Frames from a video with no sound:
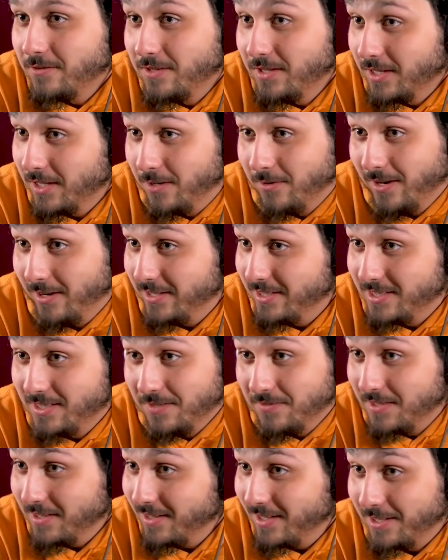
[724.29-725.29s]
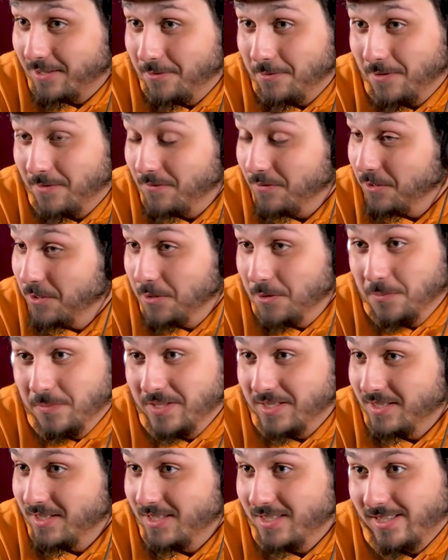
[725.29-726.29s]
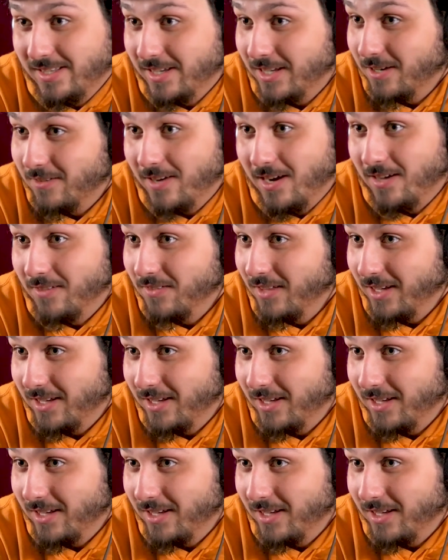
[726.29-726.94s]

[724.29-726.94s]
digging around stuff that like you have no business digging around.